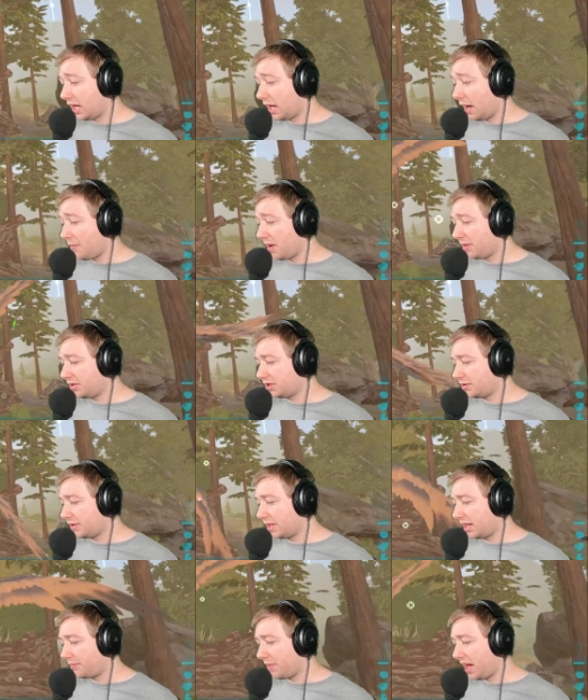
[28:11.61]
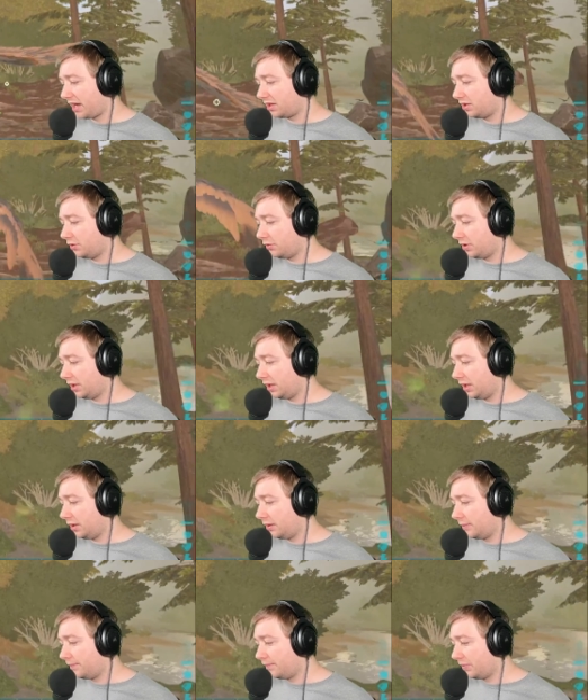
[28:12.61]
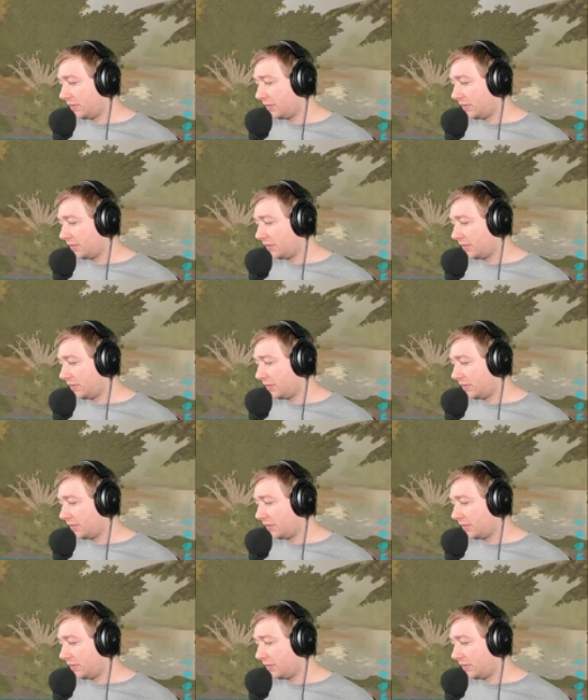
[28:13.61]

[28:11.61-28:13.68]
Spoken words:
I might just take it back to the